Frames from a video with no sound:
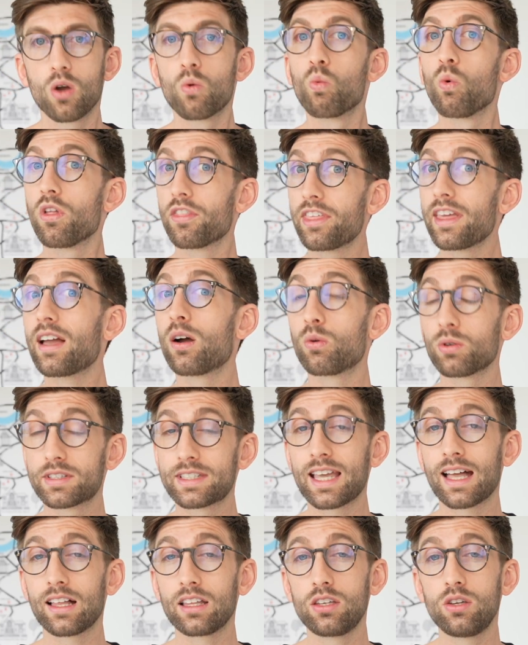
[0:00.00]
One thing I will
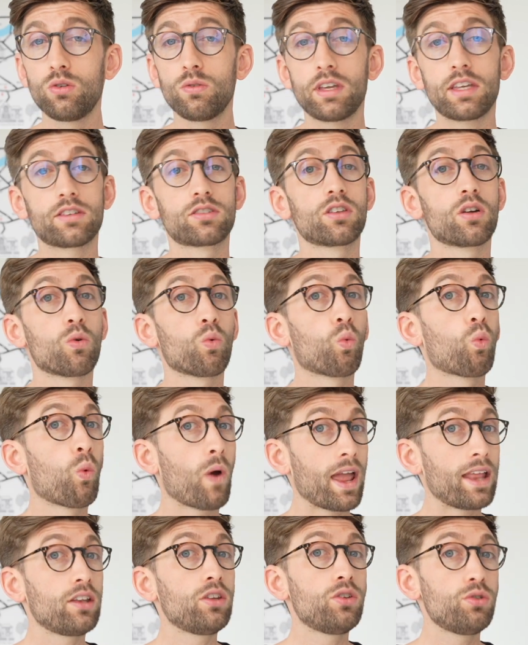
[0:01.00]
tell you is that
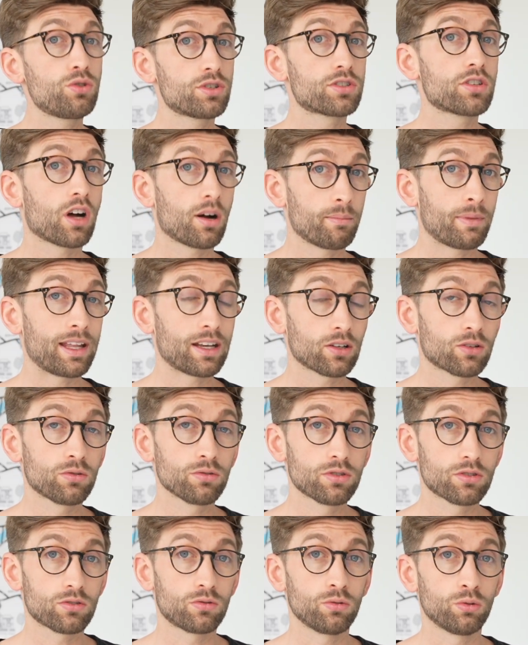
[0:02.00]
when you start medical
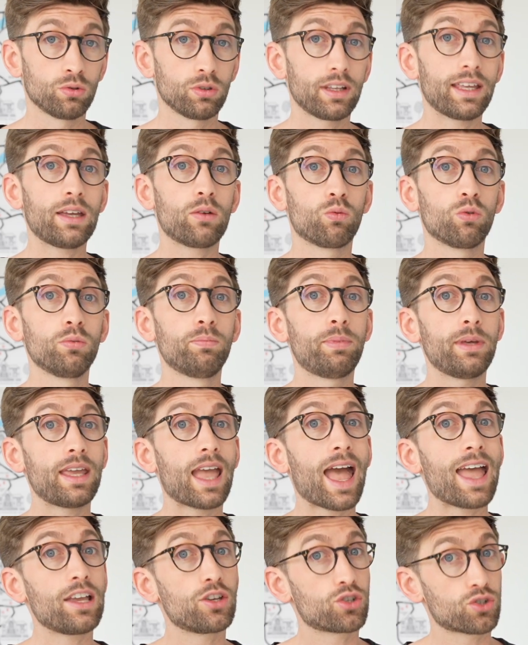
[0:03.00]
school, it will be
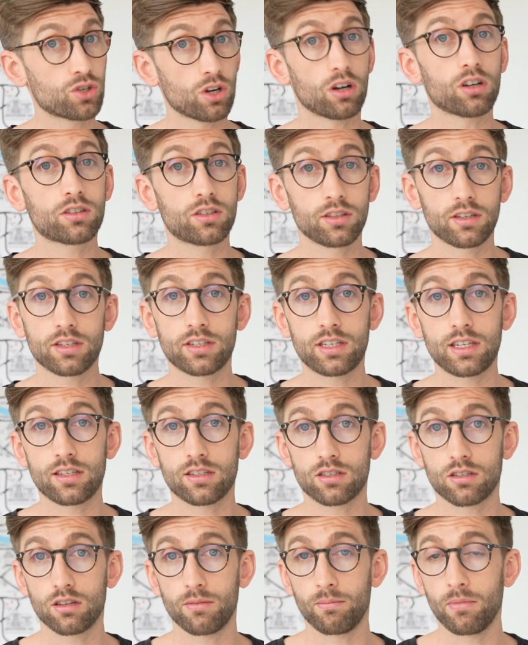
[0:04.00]
a shock to the
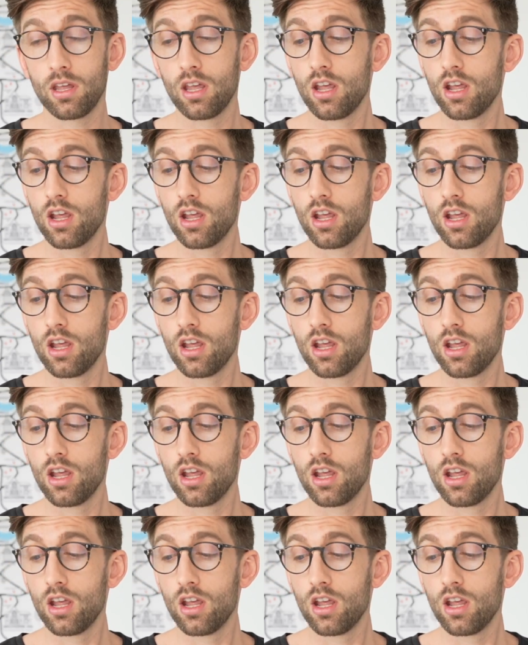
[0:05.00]
system.